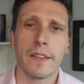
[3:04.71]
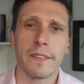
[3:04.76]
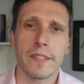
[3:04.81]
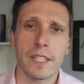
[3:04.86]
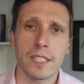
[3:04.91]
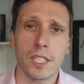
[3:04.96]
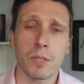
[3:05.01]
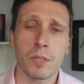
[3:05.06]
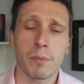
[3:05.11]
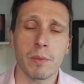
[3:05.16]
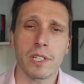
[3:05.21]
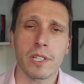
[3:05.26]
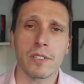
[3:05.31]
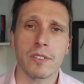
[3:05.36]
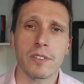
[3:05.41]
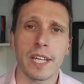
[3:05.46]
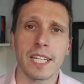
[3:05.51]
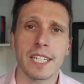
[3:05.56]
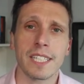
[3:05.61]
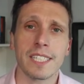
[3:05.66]
This is
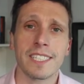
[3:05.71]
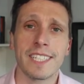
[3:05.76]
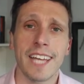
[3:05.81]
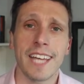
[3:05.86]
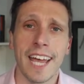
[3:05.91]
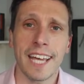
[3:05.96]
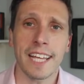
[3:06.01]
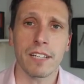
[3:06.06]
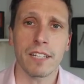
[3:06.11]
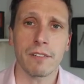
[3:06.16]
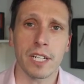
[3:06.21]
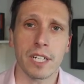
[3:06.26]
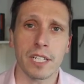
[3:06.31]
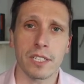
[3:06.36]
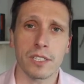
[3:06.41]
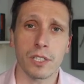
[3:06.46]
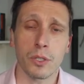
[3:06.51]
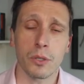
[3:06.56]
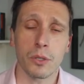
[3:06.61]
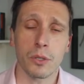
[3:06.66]
because they can tailor it
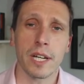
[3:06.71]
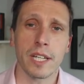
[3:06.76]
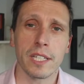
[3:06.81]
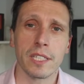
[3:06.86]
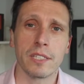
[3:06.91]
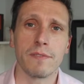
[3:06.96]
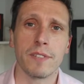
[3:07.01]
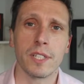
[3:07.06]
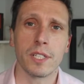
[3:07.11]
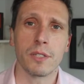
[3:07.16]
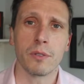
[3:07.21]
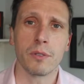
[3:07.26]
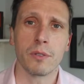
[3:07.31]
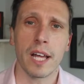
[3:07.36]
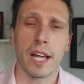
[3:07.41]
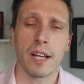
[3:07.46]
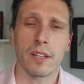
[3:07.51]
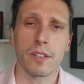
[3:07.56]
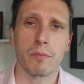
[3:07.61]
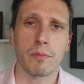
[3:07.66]
to your individual
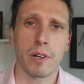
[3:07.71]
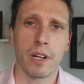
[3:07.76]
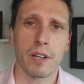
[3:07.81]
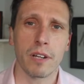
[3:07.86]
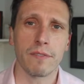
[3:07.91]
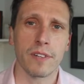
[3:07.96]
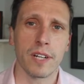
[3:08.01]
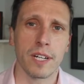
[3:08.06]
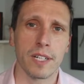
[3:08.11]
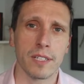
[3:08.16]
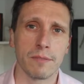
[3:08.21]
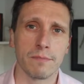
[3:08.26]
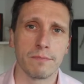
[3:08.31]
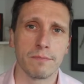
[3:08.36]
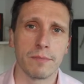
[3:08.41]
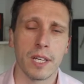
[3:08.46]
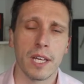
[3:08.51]
health profile.